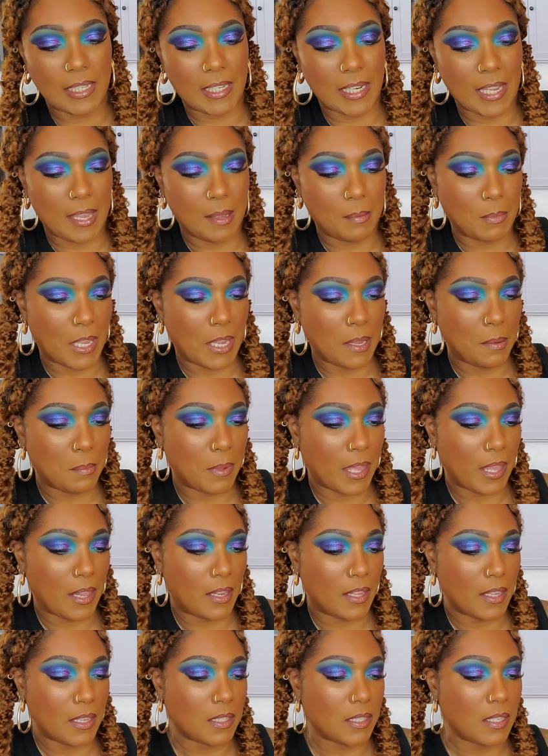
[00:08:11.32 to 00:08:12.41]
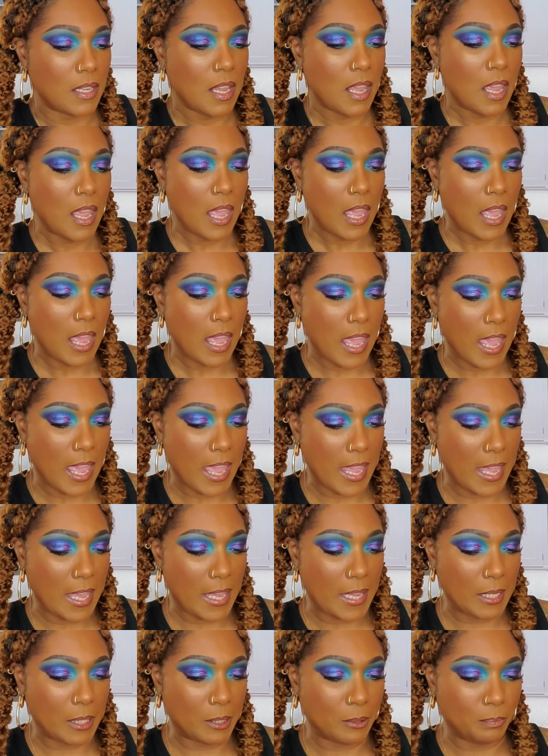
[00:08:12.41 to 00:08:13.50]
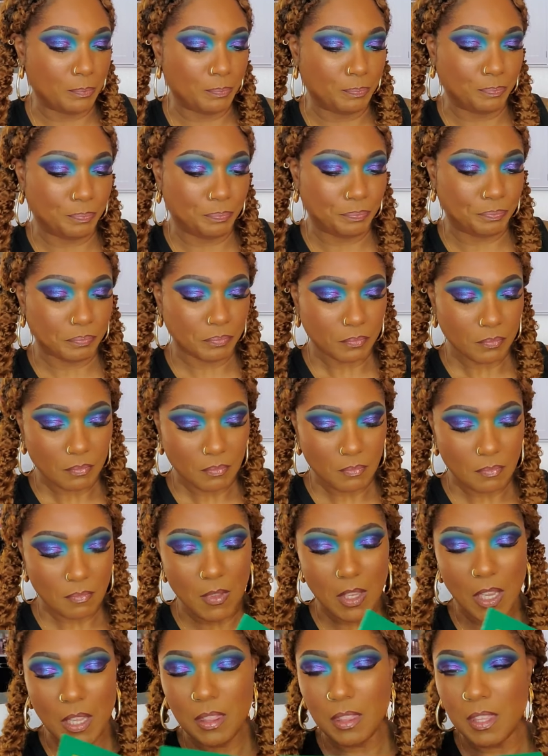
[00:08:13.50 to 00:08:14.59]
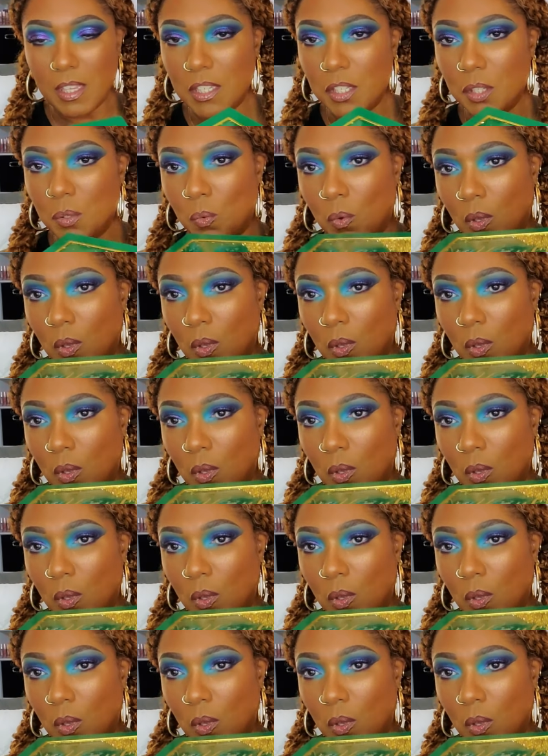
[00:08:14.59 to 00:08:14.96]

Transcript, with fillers: and Glamlite palettes. And this